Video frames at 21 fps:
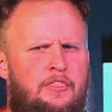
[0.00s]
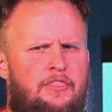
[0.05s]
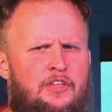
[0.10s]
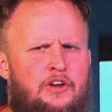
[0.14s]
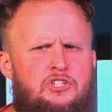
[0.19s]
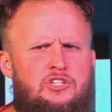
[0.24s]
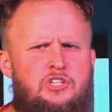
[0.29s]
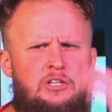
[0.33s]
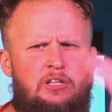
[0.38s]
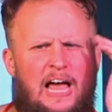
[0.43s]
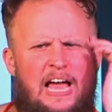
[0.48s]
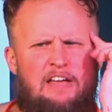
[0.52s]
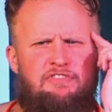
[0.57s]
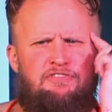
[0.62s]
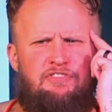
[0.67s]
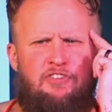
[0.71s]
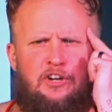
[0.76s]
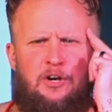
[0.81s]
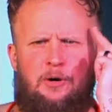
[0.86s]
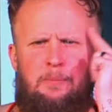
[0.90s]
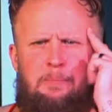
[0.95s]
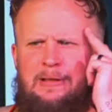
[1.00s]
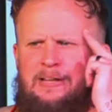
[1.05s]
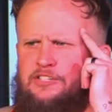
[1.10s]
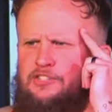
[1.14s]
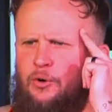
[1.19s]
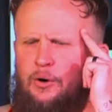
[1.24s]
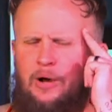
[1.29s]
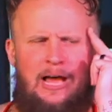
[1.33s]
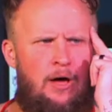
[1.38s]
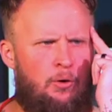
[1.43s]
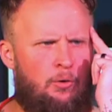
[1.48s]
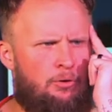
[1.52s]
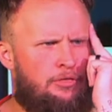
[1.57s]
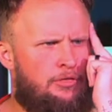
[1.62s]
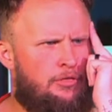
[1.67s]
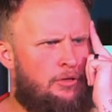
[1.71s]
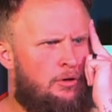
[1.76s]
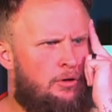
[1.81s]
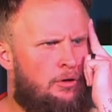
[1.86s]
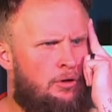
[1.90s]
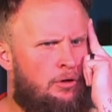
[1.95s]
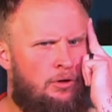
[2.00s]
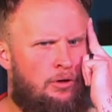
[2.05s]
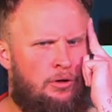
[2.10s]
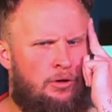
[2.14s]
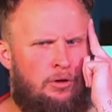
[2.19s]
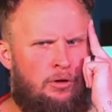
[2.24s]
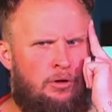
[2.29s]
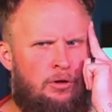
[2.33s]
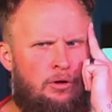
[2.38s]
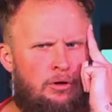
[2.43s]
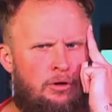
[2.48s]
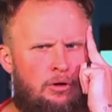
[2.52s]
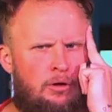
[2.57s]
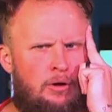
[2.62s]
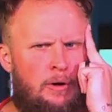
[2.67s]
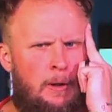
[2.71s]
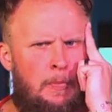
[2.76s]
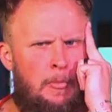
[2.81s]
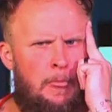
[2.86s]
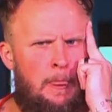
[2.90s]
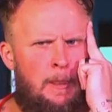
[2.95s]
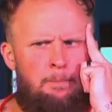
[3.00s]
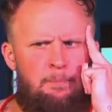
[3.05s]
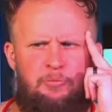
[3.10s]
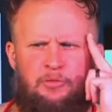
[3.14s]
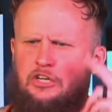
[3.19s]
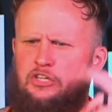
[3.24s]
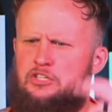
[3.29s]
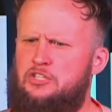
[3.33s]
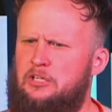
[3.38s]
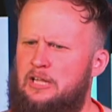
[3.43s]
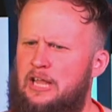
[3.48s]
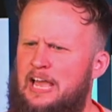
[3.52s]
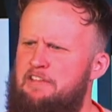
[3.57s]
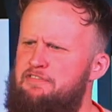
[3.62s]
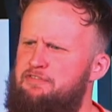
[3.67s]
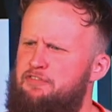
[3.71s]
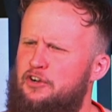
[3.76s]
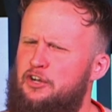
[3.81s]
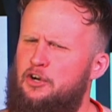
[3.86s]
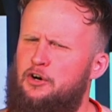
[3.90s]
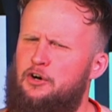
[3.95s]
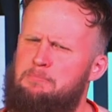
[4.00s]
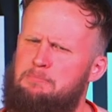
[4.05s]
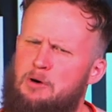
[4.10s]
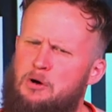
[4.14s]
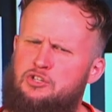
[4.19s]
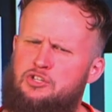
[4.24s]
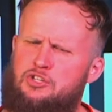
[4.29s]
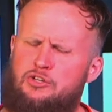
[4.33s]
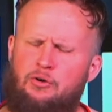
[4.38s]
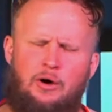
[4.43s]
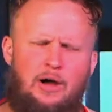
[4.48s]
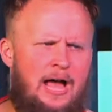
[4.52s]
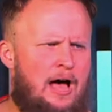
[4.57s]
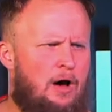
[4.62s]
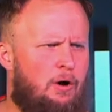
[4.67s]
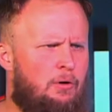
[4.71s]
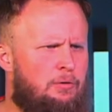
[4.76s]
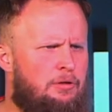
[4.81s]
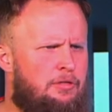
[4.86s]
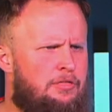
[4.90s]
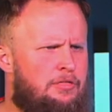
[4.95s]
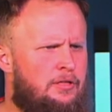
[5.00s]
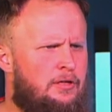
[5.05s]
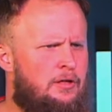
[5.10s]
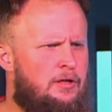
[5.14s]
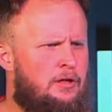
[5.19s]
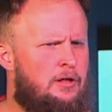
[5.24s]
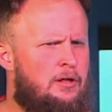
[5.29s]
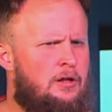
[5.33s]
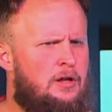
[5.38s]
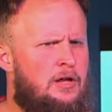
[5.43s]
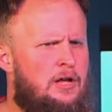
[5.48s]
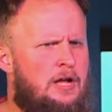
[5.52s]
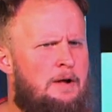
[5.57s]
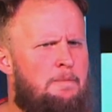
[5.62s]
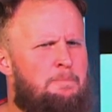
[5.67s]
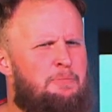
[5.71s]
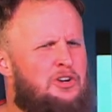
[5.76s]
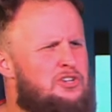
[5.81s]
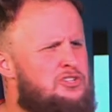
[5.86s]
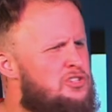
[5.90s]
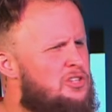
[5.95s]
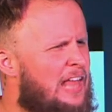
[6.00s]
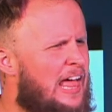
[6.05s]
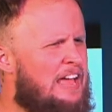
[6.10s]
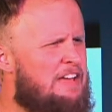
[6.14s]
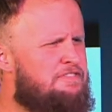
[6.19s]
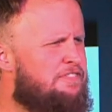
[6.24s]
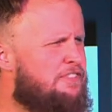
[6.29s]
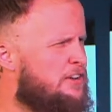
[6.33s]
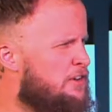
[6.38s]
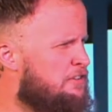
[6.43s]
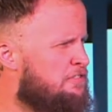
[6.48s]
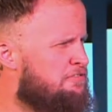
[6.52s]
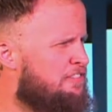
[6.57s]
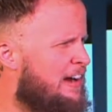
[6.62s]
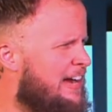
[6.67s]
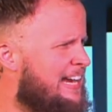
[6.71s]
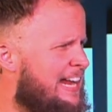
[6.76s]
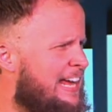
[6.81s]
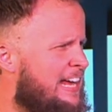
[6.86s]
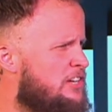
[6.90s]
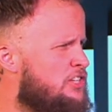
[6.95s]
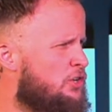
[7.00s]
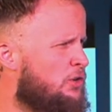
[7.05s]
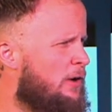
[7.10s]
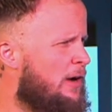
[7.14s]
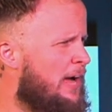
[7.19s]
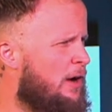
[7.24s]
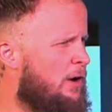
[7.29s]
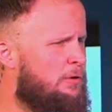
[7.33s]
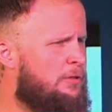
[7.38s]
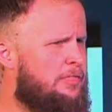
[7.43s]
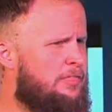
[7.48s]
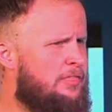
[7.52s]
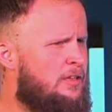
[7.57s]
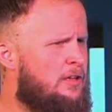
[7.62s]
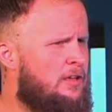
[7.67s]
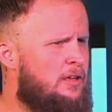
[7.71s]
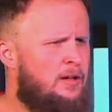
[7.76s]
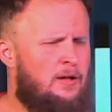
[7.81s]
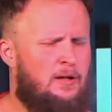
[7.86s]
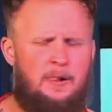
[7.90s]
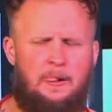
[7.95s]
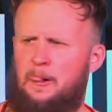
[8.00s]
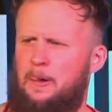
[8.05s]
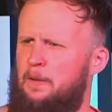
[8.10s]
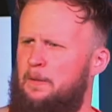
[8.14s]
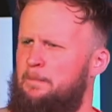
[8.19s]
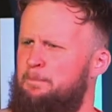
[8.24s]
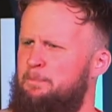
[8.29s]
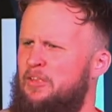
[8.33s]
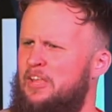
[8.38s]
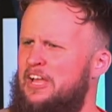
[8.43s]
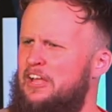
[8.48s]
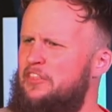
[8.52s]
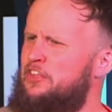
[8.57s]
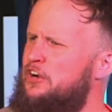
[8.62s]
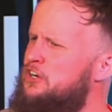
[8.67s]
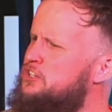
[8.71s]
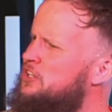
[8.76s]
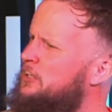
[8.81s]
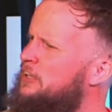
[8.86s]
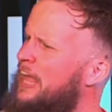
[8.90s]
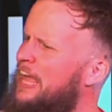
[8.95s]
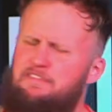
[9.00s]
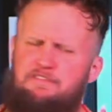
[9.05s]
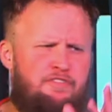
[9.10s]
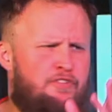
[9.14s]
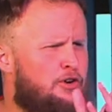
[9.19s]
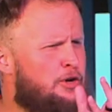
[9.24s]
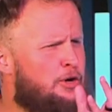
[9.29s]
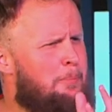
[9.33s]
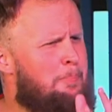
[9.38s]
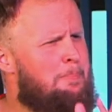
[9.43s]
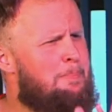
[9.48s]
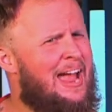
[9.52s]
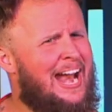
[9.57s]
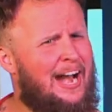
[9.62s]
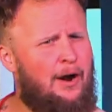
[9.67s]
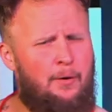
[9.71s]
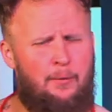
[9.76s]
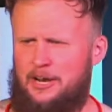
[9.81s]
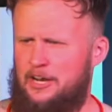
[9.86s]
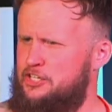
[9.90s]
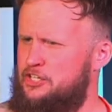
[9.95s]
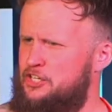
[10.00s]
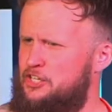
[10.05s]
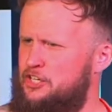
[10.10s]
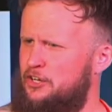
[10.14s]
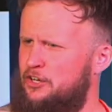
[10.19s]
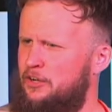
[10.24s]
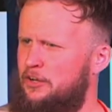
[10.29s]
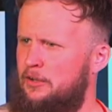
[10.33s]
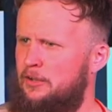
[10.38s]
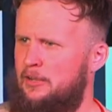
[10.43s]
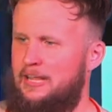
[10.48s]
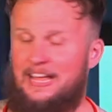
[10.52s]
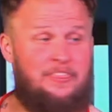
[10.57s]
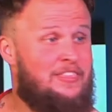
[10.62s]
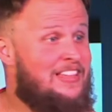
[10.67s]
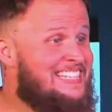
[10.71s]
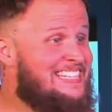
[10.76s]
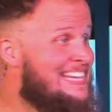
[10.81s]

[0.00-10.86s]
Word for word: There's life for your mental health. There's life for your emotional health. There's life for your financial health. There's life for your marriage in the